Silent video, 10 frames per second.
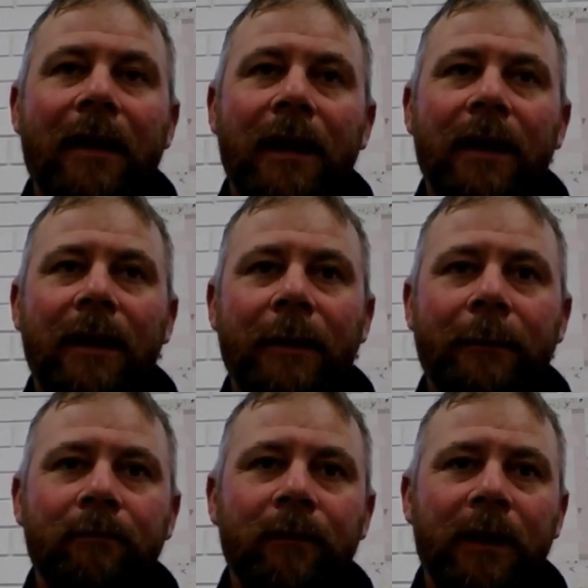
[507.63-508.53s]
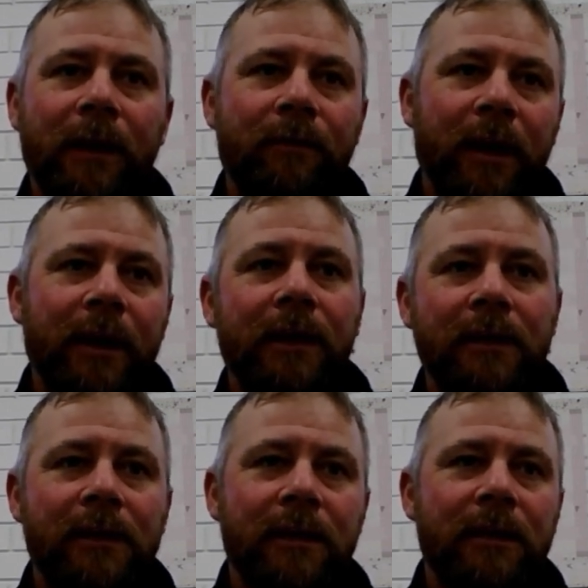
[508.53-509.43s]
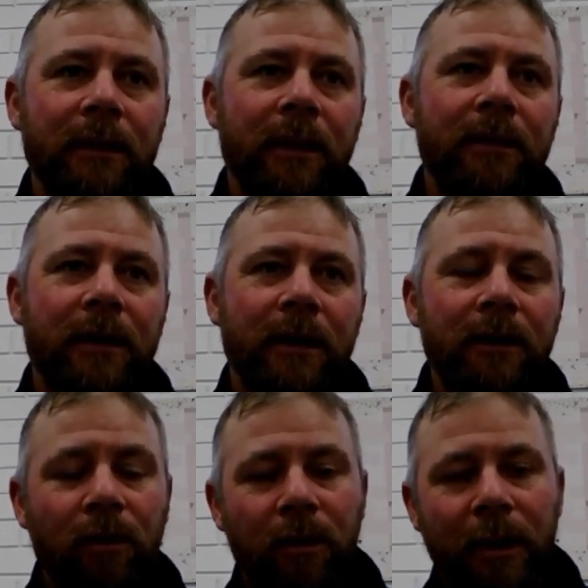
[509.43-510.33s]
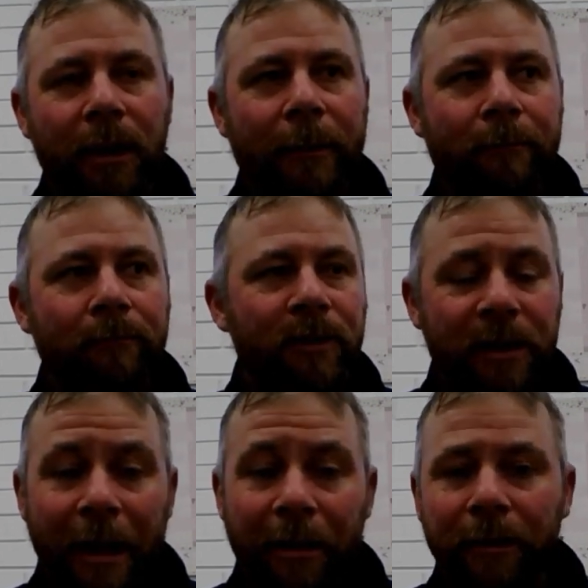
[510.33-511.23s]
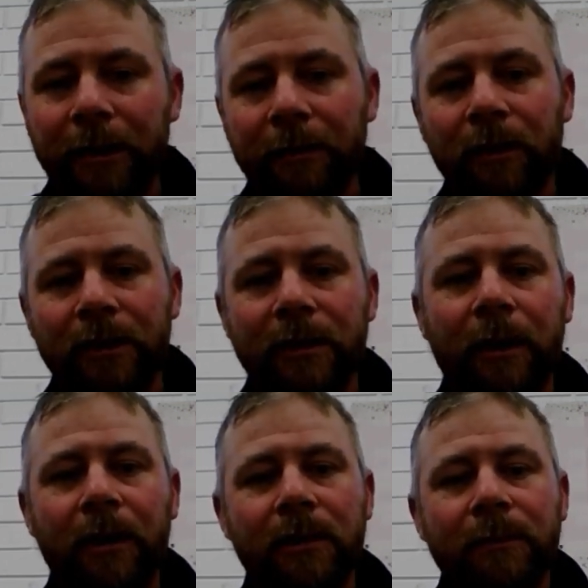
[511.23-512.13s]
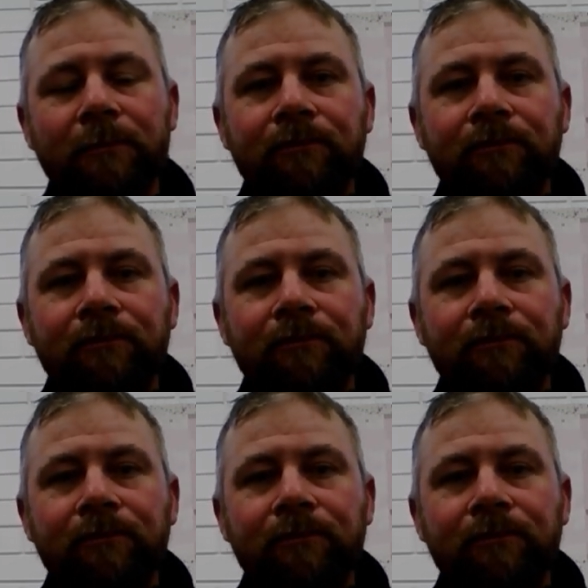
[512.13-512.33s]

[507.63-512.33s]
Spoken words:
And that break is just, so you're not souring them, I suppose.